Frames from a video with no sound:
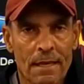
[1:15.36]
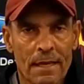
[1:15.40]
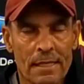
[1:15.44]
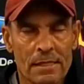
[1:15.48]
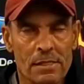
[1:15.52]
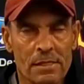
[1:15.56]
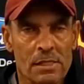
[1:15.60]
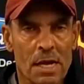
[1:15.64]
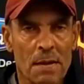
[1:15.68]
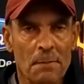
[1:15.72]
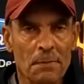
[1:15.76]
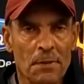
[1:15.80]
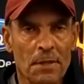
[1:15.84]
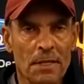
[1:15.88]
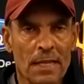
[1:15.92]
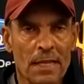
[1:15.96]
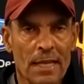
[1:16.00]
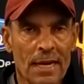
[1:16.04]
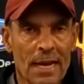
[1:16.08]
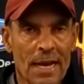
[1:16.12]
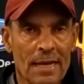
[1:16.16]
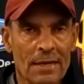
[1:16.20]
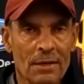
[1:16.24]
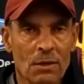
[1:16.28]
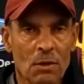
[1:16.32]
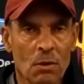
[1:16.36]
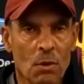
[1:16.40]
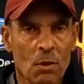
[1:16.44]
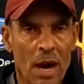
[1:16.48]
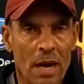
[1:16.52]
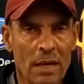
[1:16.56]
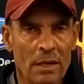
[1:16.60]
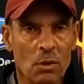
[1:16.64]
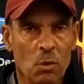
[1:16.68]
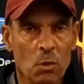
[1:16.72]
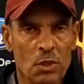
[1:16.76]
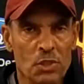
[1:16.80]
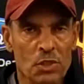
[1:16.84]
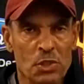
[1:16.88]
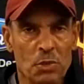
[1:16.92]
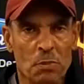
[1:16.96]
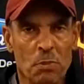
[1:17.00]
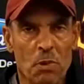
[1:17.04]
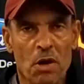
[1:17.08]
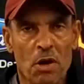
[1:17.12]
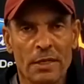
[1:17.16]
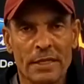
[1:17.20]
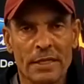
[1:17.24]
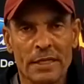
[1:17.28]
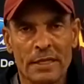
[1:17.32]
it's something that I don't wish
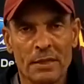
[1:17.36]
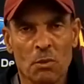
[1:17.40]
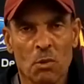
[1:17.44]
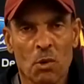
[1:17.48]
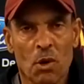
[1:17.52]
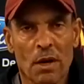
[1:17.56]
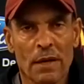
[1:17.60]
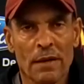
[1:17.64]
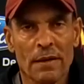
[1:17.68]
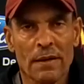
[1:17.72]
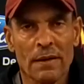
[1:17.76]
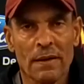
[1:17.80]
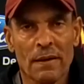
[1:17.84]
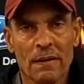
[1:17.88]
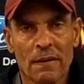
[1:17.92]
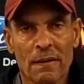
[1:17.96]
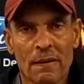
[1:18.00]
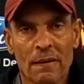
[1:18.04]
upon anyone.